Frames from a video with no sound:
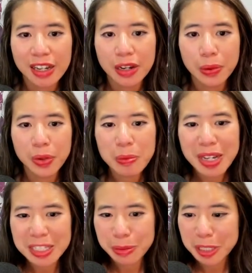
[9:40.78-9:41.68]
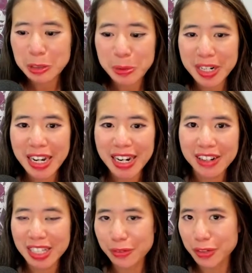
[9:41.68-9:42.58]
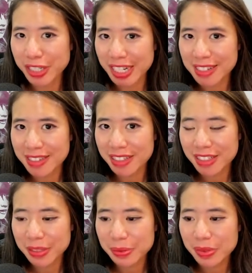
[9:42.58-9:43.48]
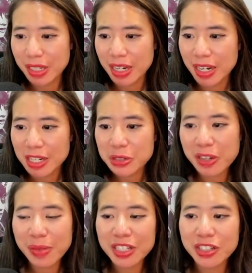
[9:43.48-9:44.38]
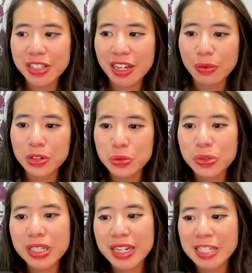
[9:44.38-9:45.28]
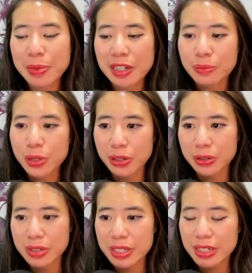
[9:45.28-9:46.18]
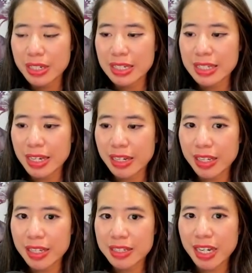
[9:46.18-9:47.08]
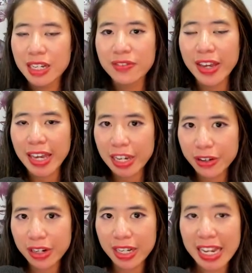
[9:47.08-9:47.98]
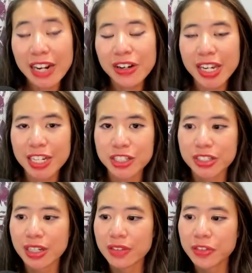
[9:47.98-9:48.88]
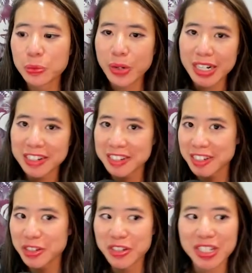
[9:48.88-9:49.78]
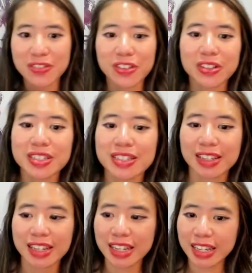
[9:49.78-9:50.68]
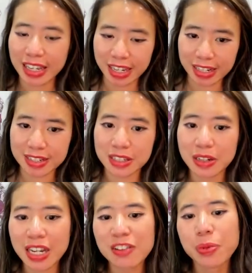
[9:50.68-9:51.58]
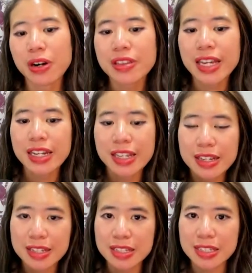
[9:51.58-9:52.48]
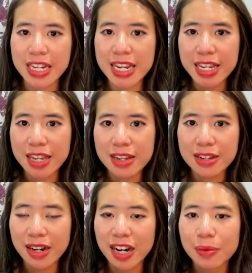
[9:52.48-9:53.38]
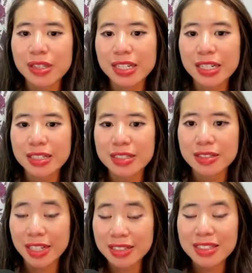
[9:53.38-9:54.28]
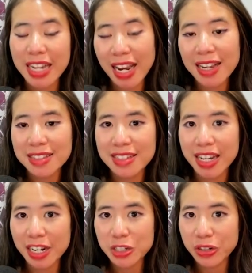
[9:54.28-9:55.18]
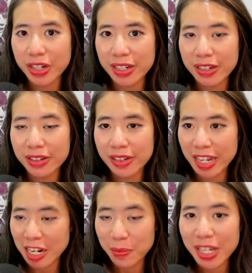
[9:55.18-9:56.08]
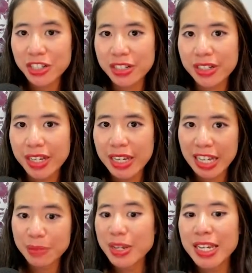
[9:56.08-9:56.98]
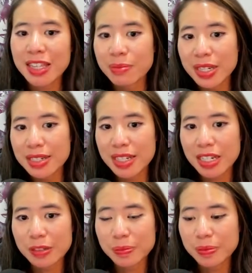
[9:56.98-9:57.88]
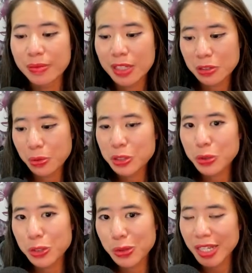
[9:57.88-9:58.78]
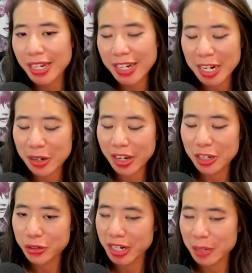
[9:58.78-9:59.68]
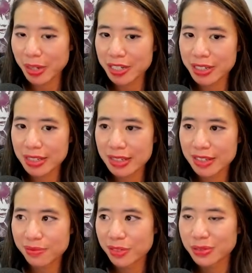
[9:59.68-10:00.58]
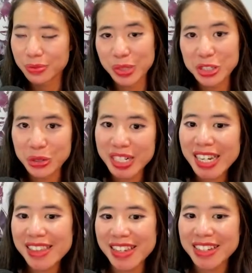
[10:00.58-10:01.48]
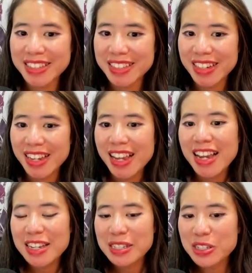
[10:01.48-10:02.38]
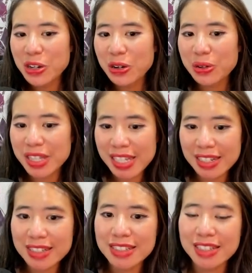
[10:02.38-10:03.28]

What about something a little bit higher level and nicer? So I mentioned that what's really nice about Compose is that it's kind of an aggregation of good practices and good defaults. And kind of part of that is taking commonly done tasks in Android animation and making them easy. So what do we do a lot in Android animations? We show and hide things. So this